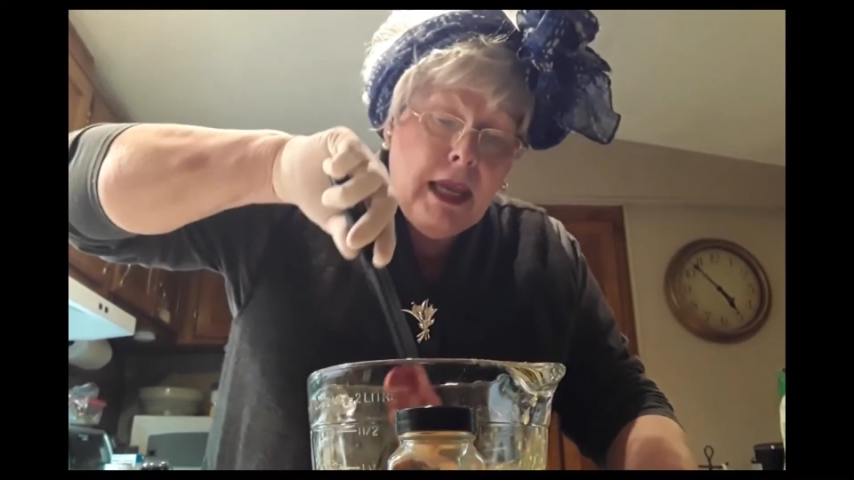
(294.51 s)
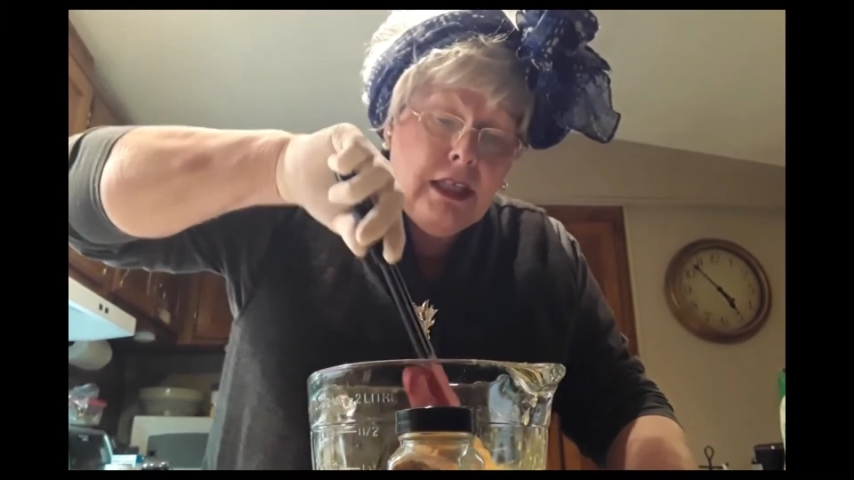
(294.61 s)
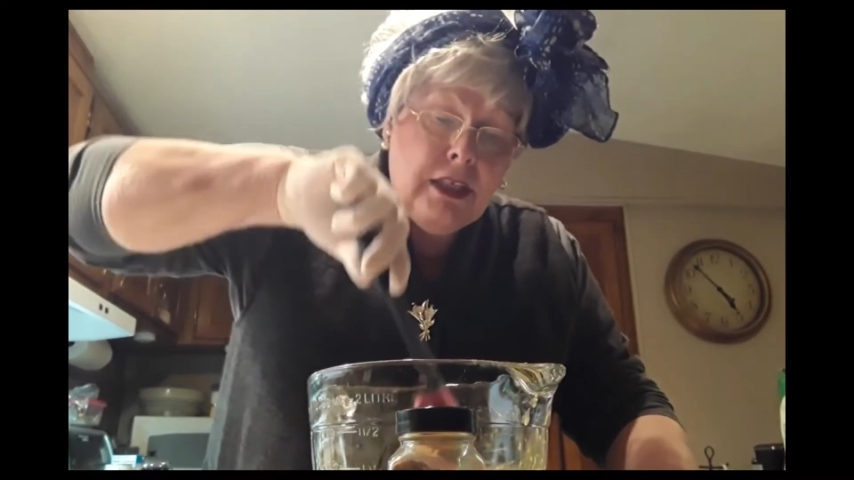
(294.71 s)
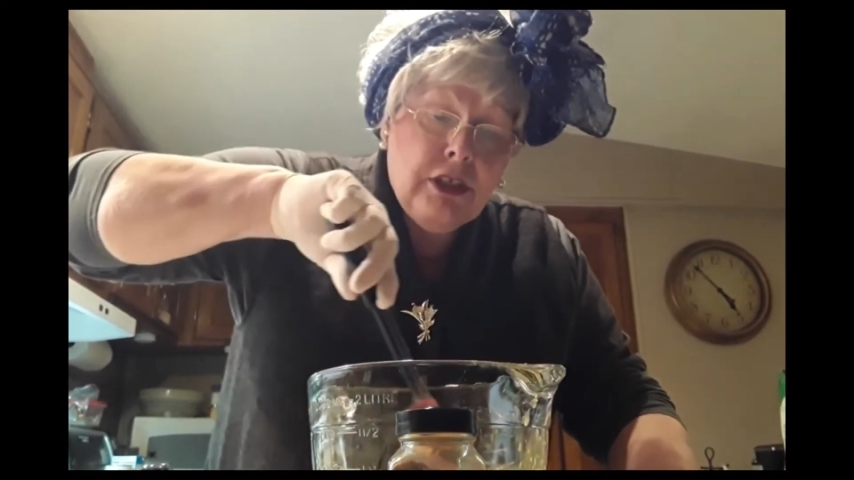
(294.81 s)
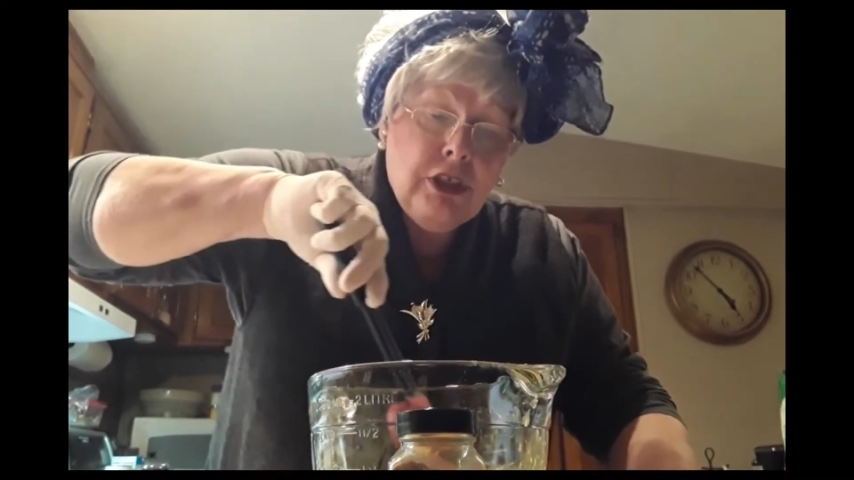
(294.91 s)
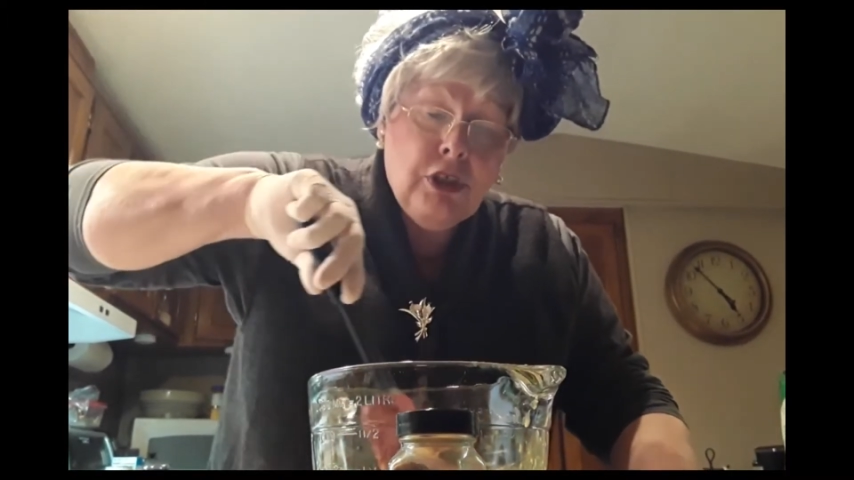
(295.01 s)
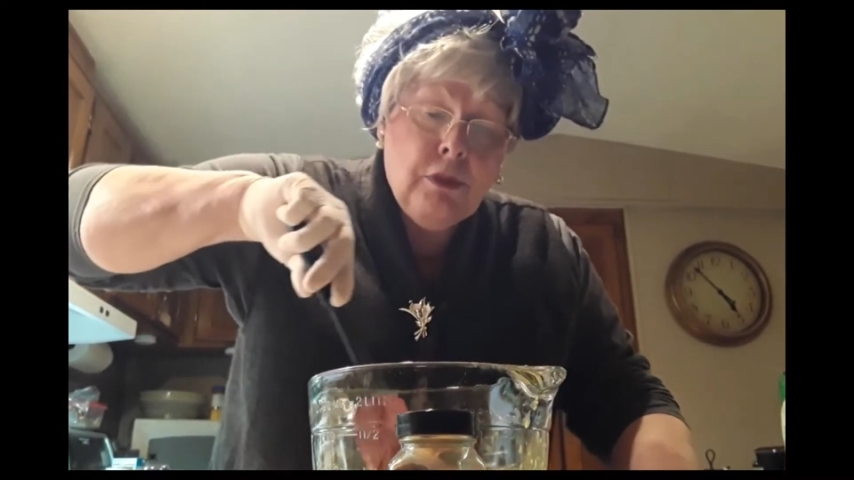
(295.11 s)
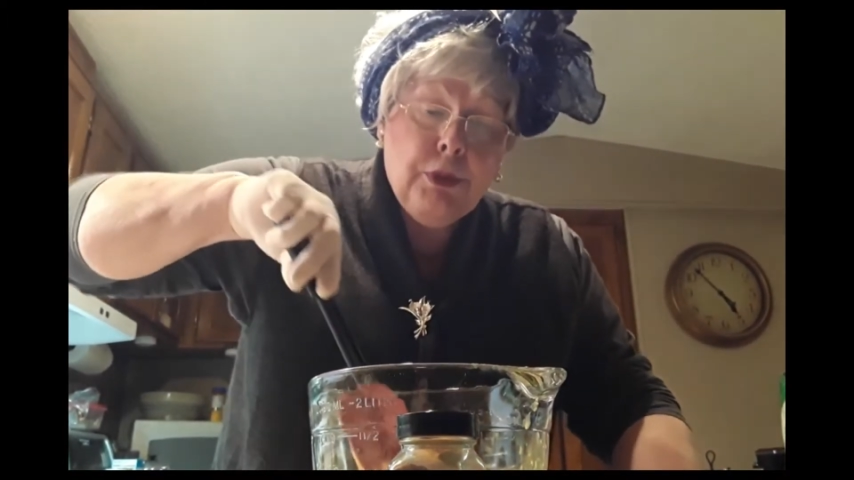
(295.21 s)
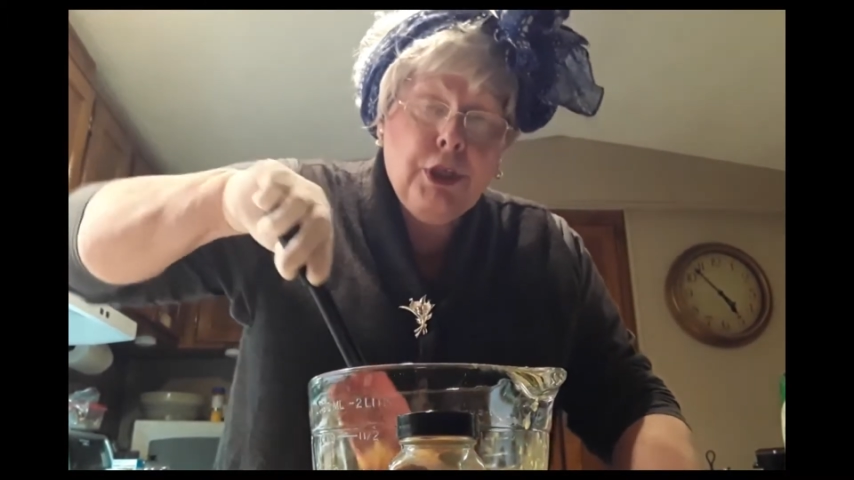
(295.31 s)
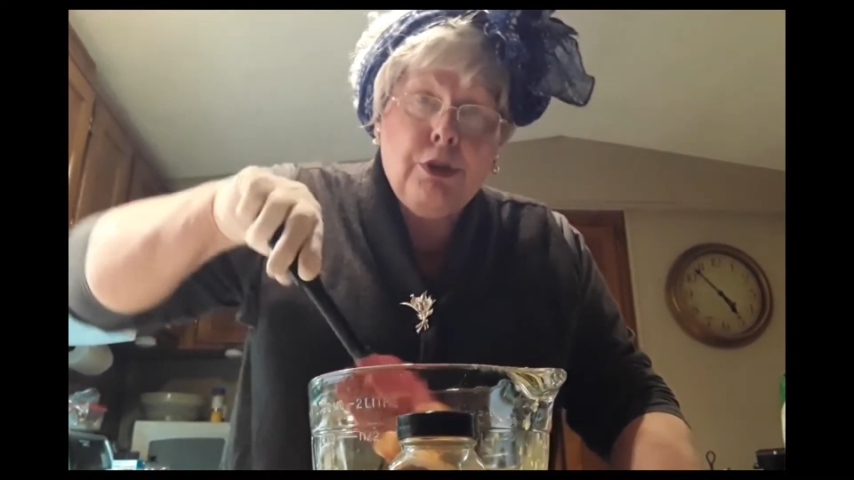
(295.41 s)
made it into
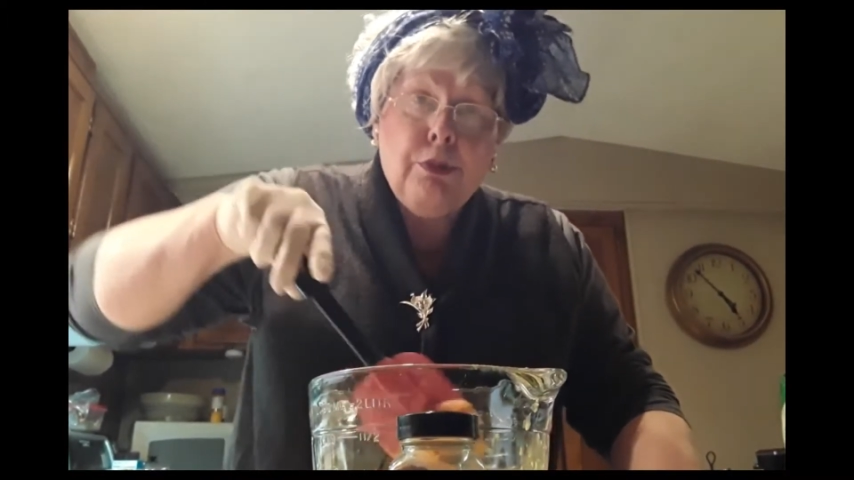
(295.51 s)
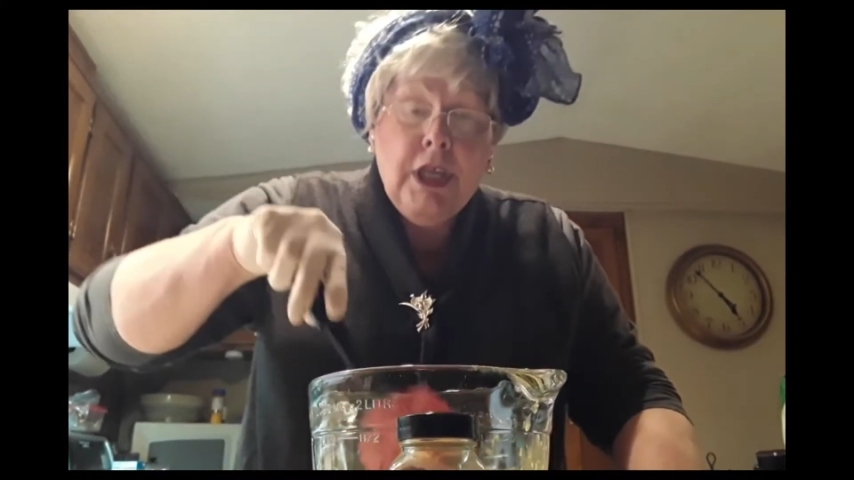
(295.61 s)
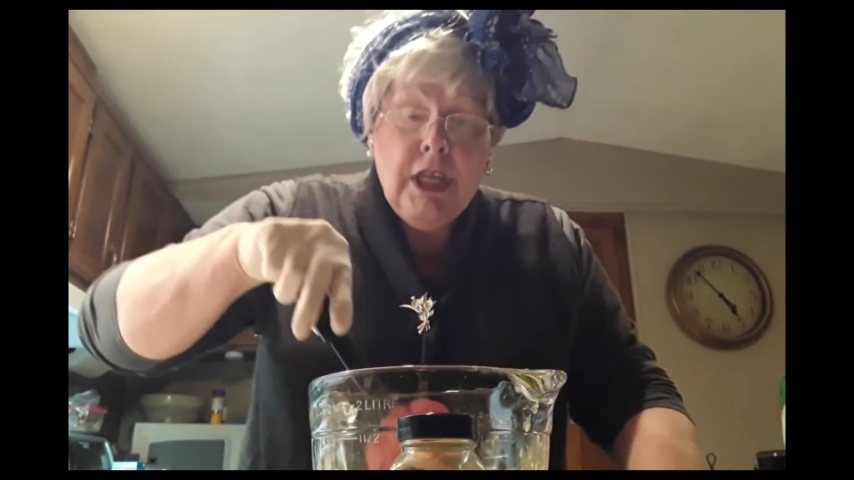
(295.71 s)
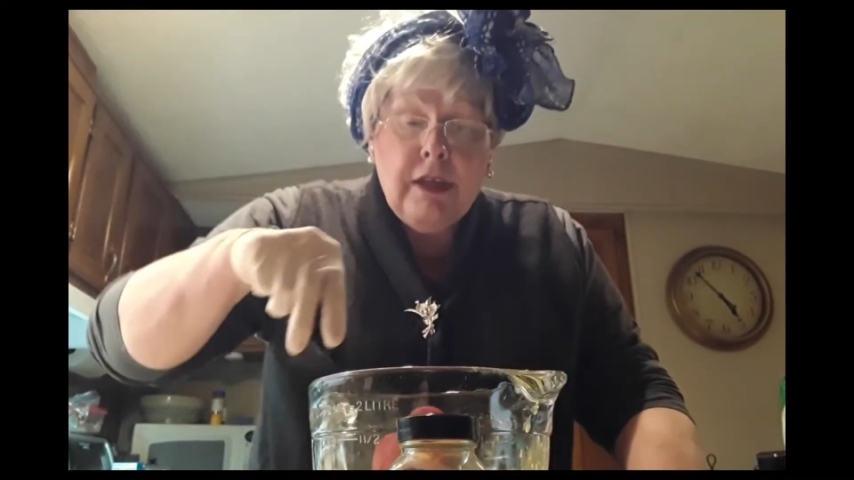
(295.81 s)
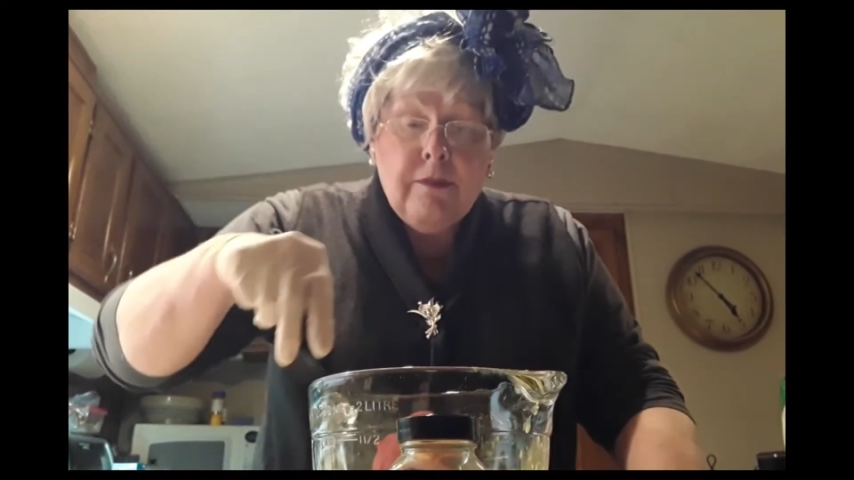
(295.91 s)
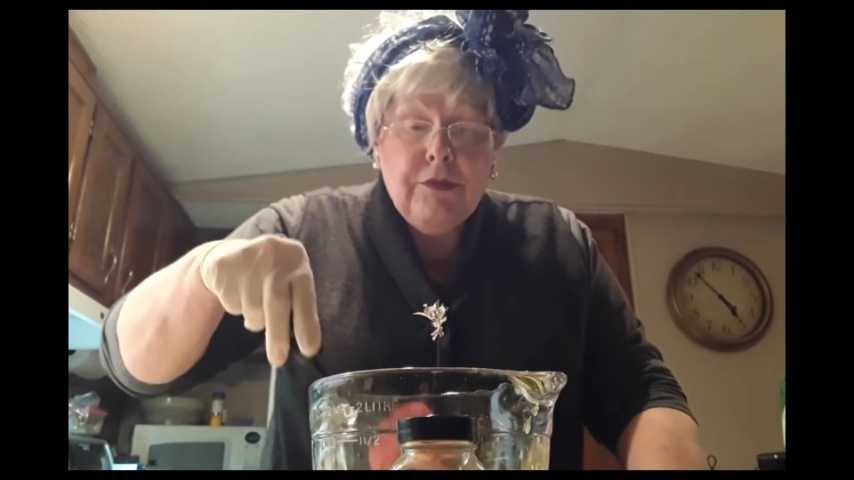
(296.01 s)
a puree.